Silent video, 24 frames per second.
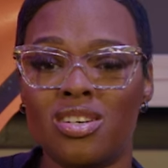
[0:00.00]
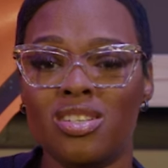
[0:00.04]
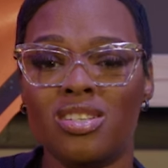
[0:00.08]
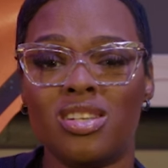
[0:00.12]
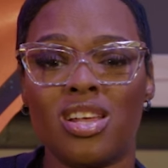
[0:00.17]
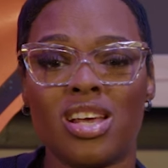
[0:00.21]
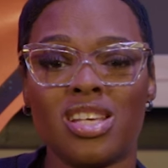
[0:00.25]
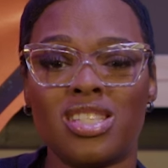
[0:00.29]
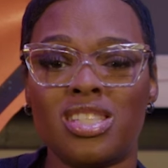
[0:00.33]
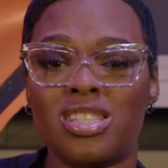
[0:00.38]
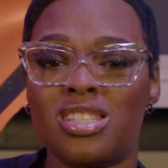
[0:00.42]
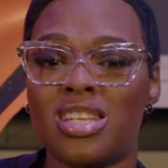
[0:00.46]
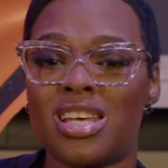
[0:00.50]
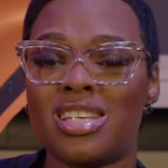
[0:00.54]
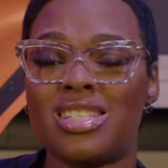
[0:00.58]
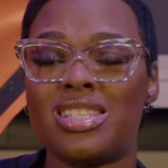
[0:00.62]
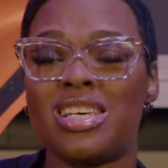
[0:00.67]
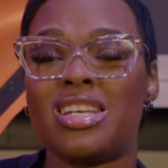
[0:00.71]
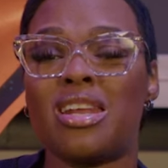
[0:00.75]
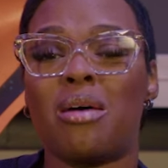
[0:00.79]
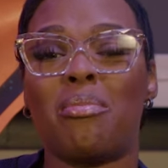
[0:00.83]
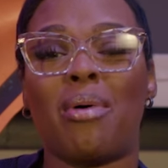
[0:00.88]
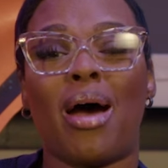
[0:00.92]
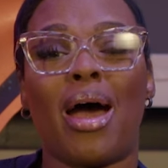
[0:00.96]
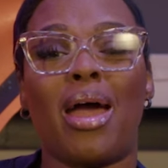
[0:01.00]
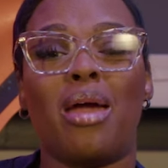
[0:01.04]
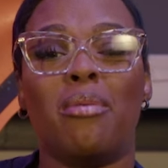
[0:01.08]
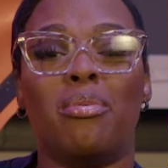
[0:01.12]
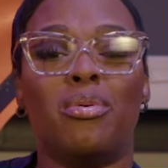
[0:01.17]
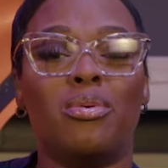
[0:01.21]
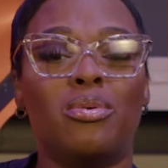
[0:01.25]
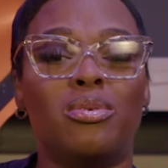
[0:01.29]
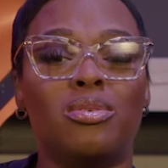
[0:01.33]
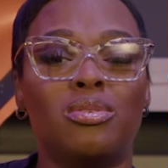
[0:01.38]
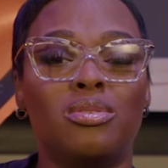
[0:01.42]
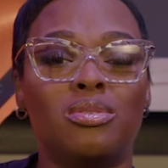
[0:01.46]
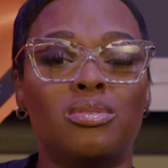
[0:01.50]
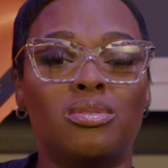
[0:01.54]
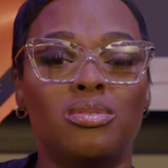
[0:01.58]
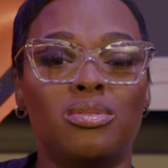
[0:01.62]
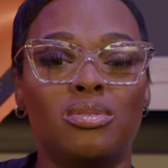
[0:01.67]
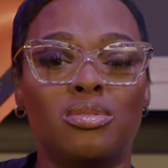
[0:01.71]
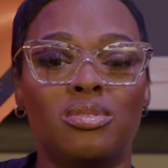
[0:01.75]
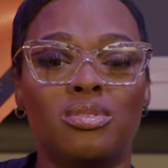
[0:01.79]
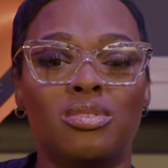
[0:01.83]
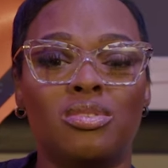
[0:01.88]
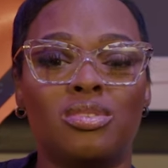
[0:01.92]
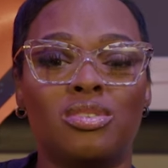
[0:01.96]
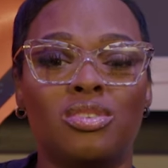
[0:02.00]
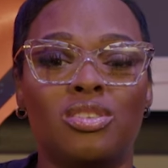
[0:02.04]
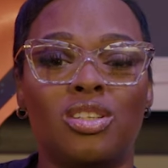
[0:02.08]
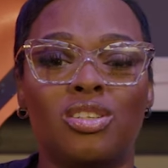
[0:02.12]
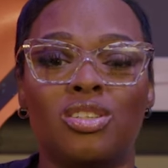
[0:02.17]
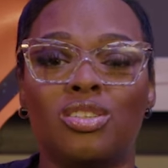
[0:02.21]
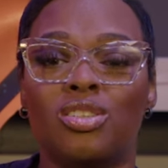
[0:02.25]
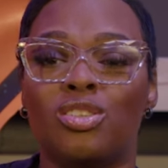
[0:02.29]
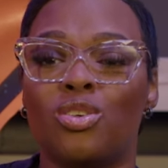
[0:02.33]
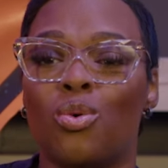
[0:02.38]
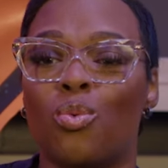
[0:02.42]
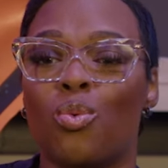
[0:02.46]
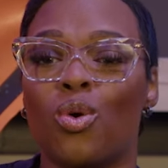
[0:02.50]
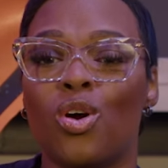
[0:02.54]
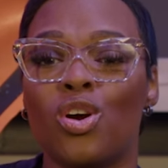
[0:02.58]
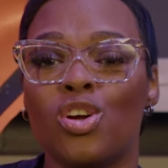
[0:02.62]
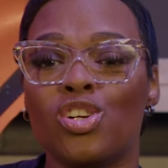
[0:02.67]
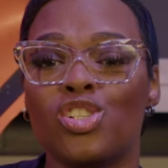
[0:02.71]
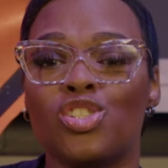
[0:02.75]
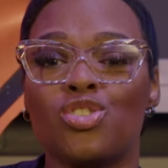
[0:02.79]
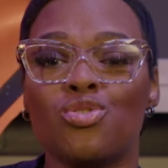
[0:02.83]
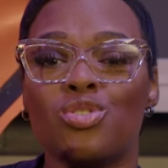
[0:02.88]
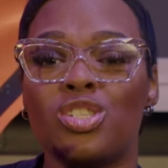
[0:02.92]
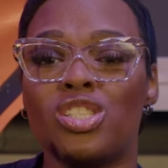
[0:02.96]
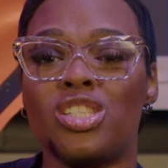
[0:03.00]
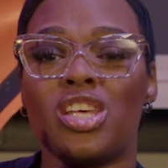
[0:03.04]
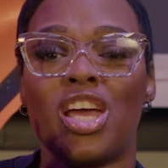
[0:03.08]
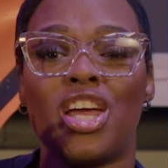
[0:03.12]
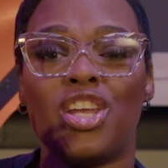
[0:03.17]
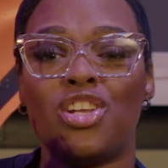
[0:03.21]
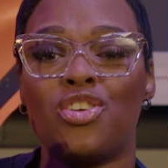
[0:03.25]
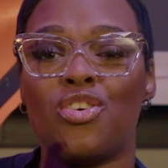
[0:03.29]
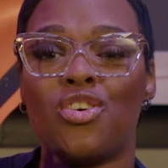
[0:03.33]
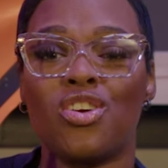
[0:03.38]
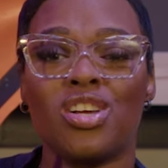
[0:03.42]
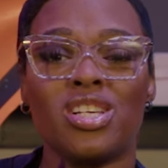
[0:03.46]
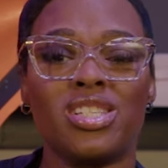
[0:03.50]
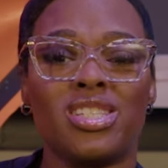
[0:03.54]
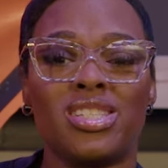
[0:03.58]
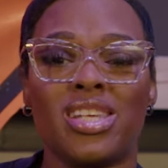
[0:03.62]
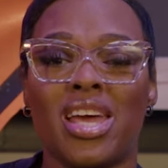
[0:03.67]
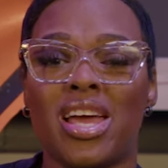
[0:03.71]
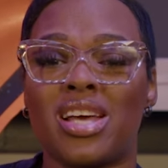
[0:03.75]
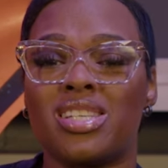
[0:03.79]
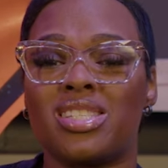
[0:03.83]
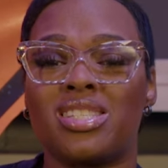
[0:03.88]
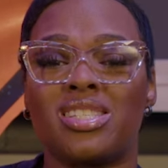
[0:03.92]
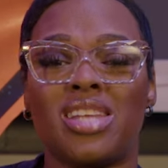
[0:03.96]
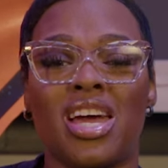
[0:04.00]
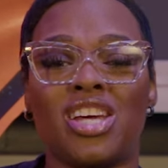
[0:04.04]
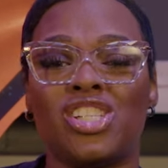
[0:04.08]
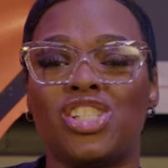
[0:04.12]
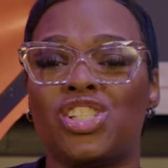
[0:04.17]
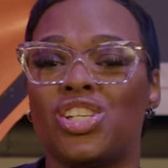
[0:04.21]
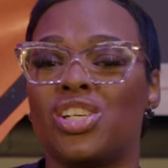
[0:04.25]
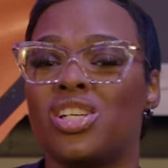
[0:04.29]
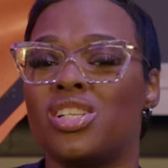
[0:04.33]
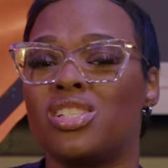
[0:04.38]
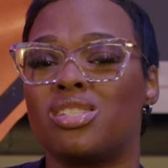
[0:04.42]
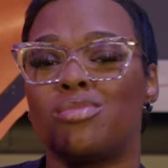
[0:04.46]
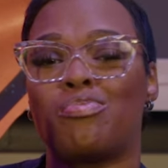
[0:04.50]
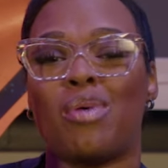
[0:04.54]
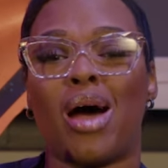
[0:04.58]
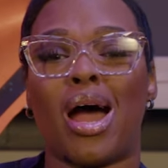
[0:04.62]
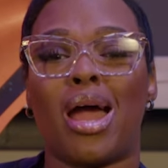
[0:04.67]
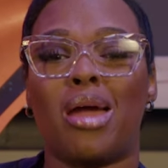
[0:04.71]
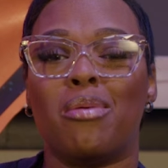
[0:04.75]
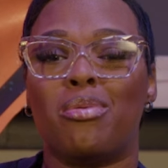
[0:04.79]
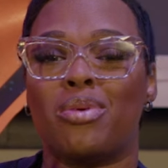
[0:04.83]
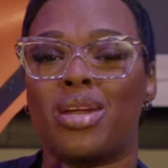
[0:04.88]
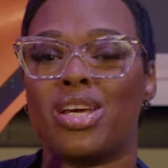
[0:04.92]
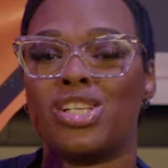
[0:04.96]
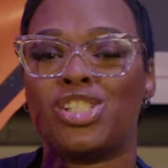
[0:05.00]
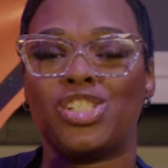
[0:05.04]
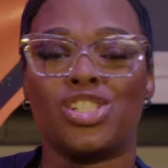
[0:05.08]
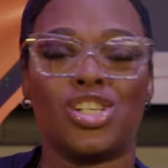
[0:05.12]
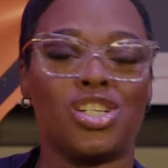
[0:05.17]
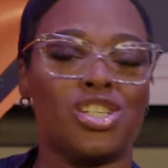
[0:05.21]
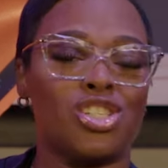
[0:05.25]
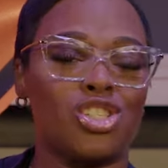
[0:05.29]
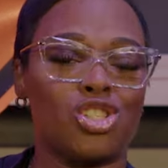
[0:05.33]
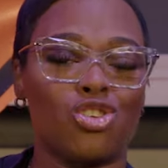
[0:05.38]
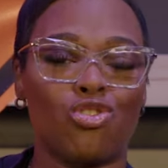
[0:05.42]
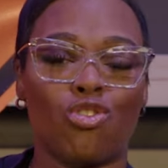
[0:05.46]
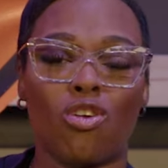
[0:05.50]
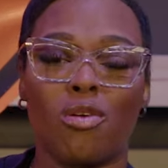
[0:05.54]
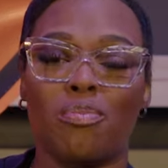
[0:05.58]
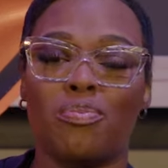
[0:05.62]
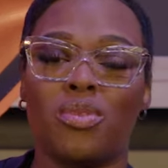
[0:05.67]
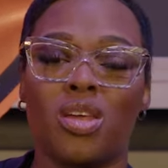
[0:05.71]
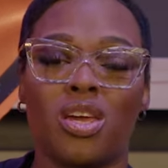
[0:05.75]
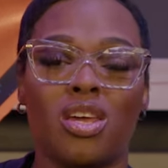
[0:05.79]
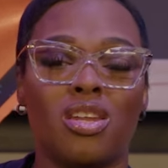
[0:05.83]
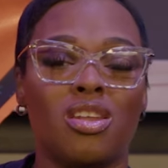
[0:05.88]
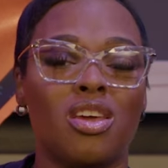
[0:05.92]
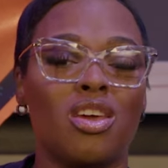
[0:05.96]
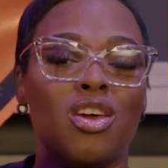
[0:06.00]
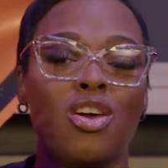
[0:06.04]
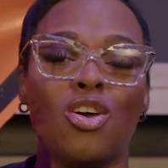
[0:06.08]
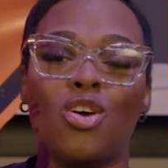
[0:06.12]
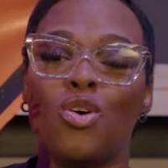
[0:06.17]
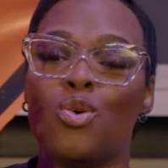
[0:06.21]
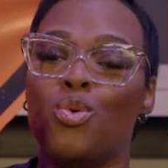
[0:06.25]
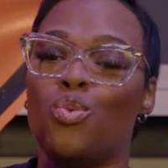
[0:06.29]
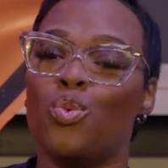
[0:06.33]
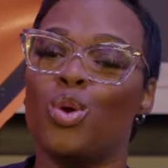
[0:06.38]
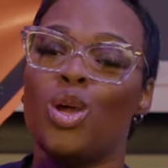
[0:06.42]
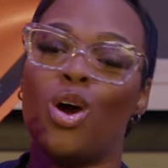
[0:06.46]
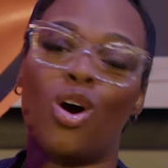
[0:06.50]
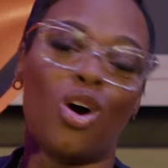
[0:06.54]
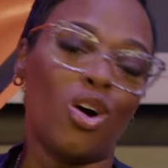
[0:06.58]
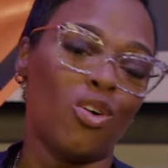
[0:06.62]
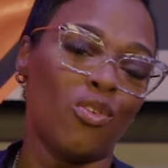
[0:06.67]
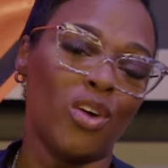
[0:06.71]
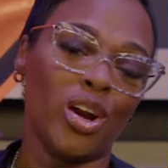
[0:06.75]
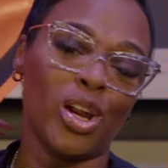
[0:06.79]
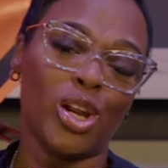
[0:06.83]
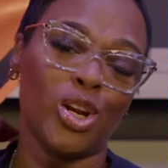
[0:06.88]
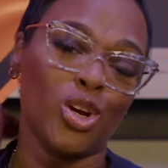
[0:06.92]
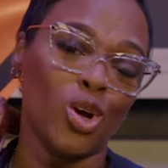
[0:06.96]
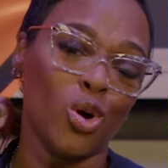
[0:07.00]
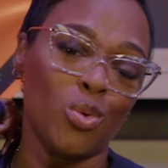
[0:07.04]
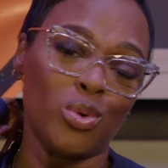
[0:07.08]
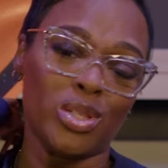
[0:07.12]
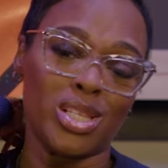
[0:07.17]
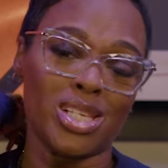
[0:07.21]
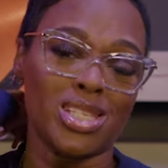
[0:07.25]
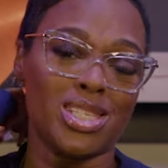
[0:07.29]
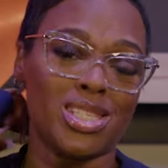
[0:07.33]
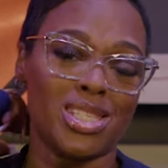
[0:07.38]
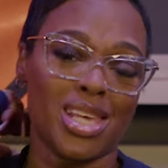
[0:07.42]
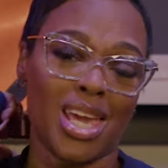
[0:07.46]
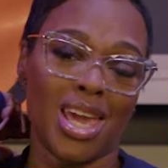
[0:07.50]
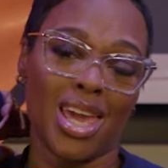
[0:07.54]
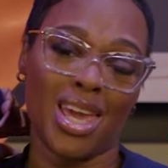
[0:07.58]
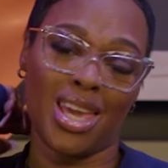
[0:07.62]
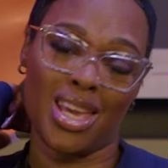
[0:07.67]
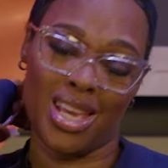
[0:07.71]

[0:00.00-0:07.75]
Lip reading: that's in the Bible. The words you say during sex, that shit is Bible. That shit is scripted. We already know what to say.